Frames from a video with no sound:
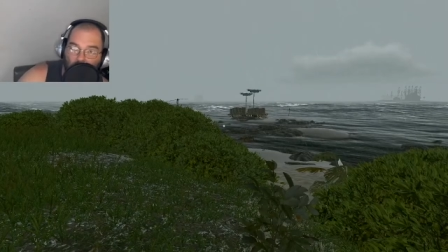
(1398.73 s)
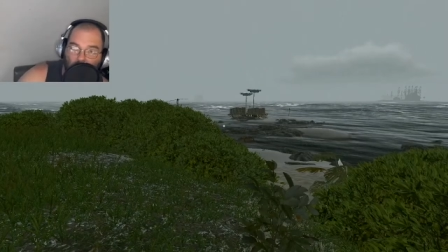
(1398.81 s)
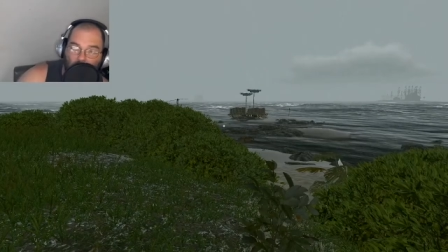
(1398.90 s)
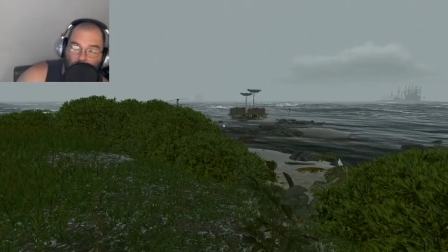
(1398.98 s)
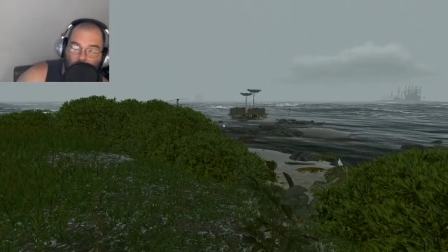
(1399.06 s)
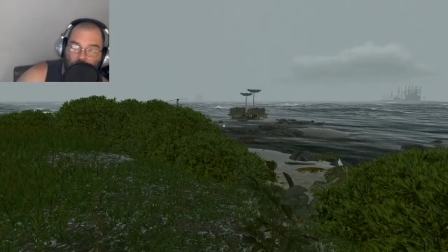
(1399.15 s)
I
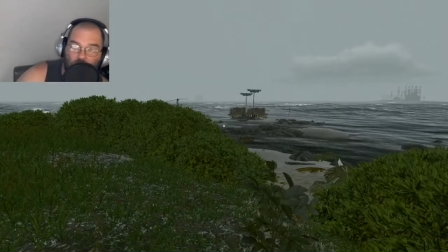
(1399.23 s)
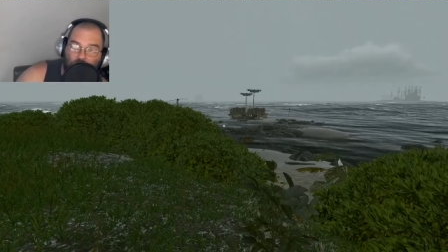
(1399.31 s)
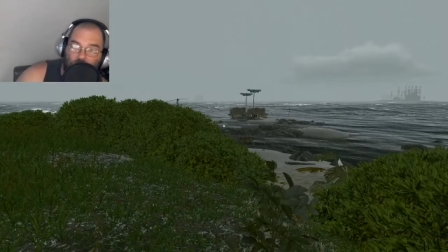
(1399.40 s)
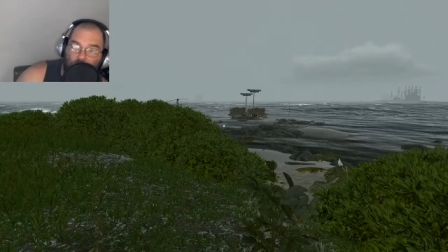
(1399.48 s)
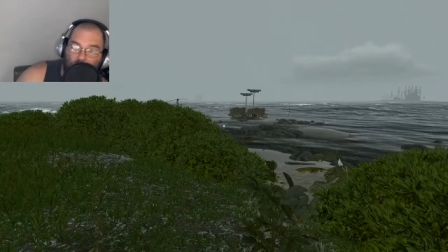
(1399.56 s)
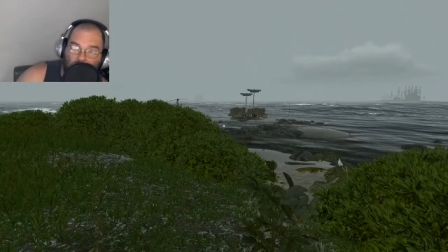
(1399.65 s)
want y'all to
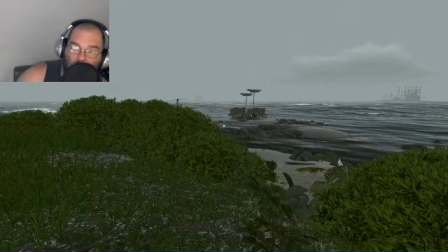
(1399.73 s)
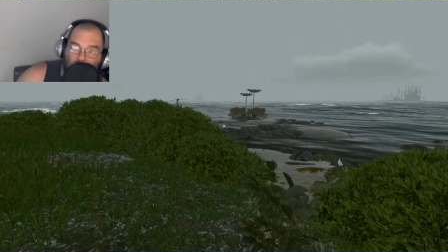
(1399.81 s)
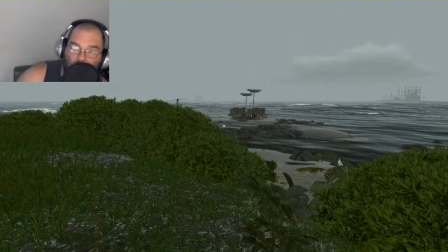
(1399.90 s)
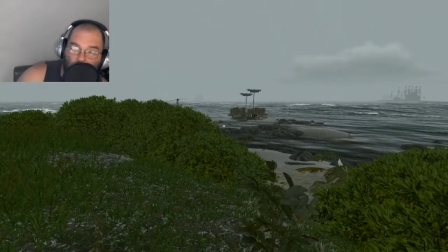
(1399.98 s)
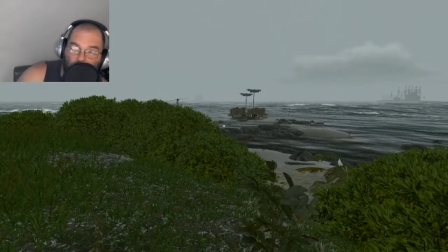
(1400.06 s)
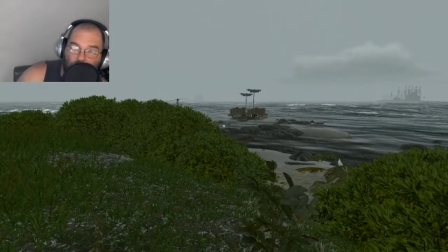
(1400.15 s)
check me out on
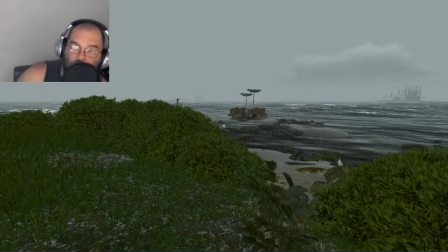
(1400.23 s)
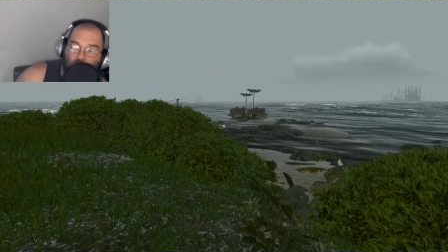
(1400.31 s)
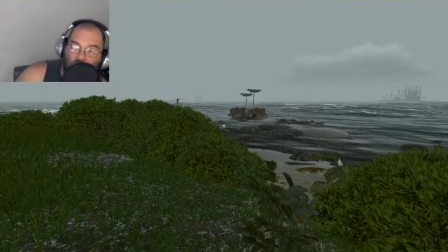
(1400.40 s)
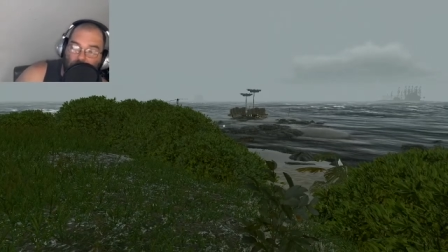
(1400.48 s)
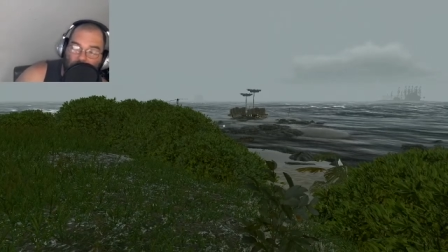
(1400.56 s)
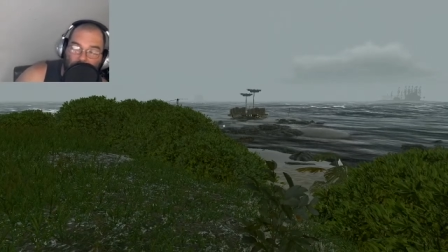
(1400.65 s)
Twitch
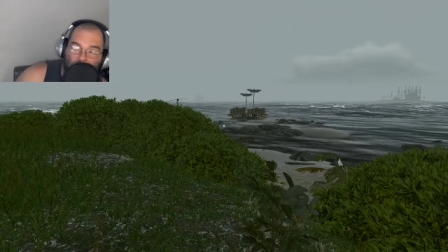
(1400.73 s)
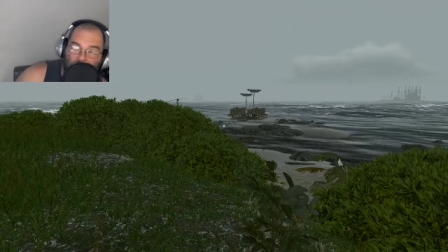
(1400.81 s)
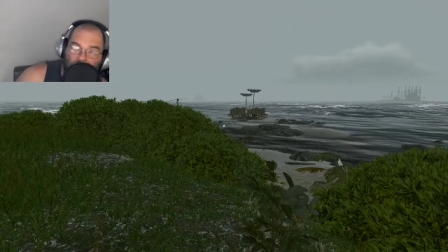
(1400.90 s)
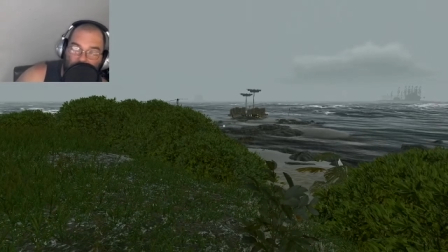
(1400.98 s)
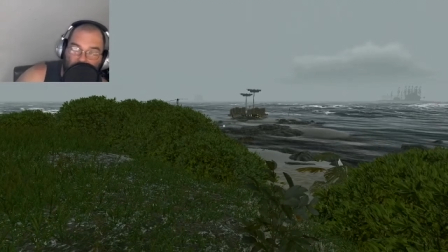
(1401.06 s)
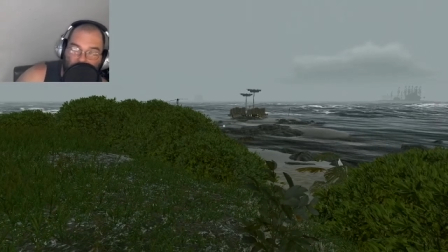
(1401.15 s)
every
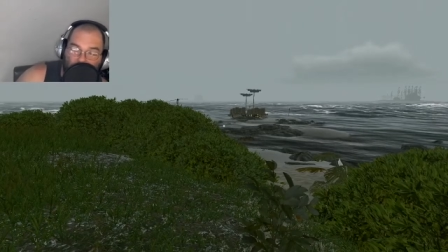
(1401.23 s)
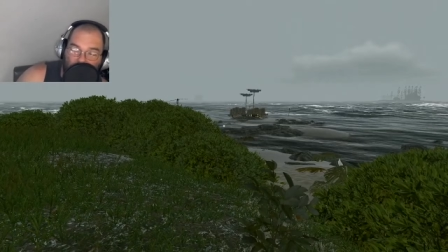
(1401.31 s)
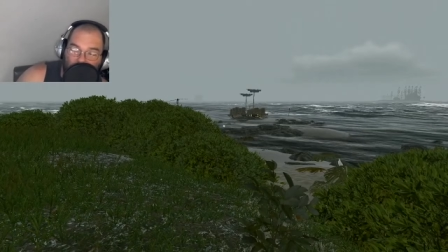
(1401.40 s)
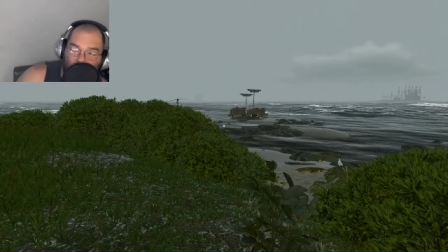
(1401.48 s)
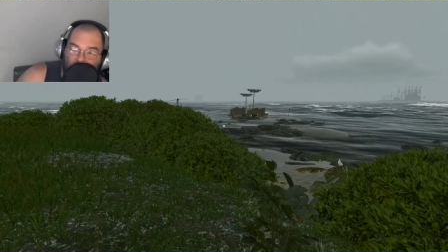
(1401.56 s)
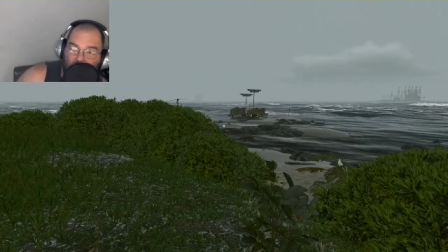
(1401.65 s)
Saturday and
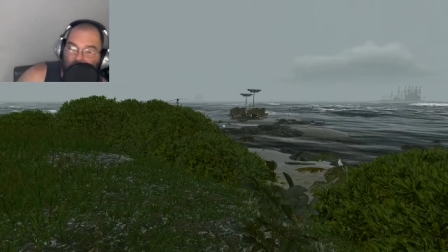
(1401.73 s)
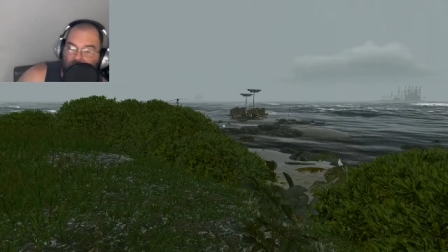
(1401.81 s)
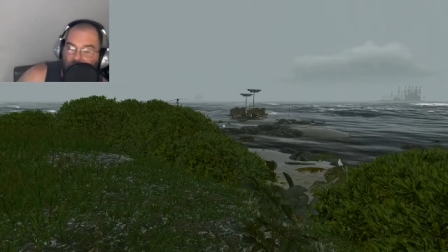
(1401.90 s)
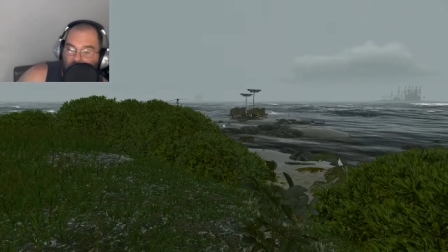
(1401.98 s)
Sunday